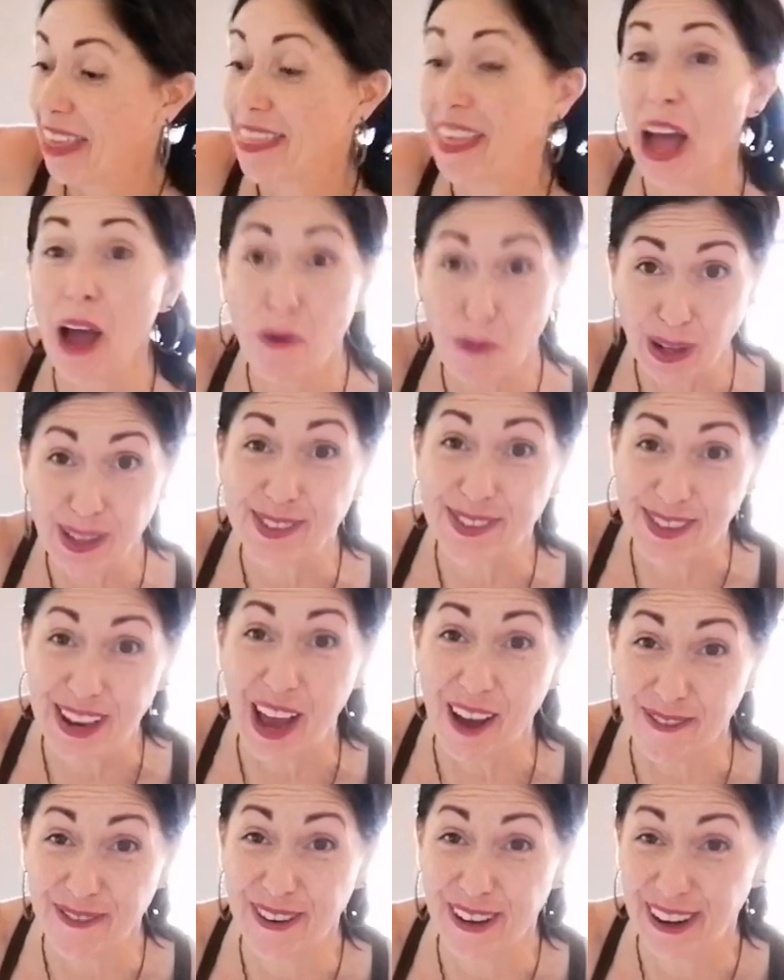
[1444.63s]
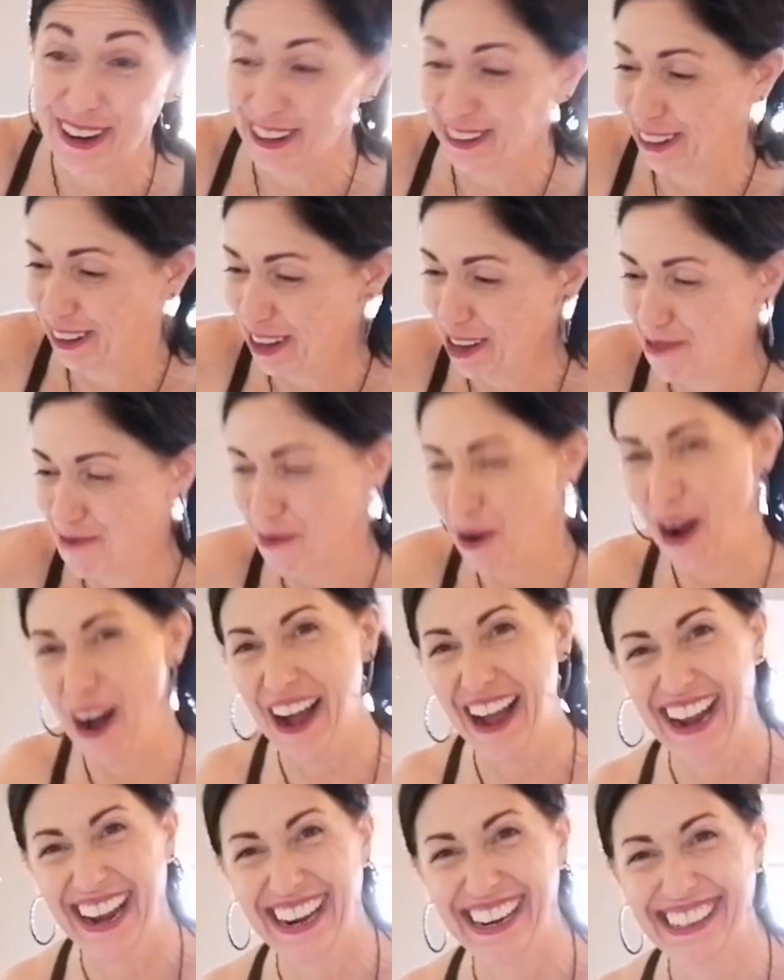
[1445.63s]
That one's definitely
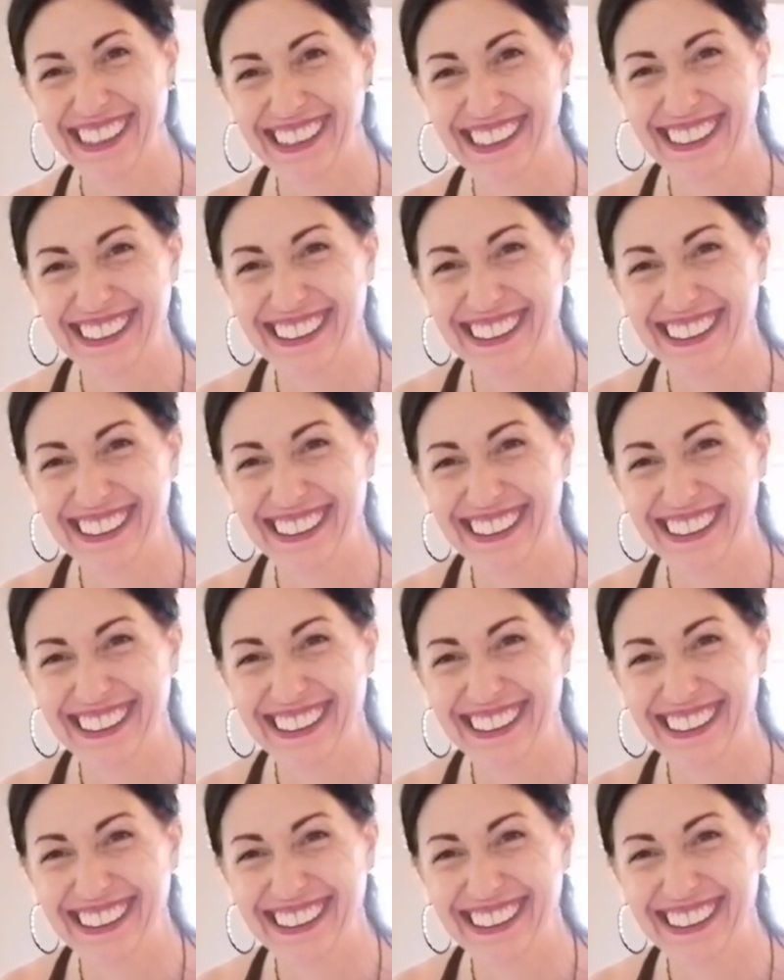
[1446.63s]
mine.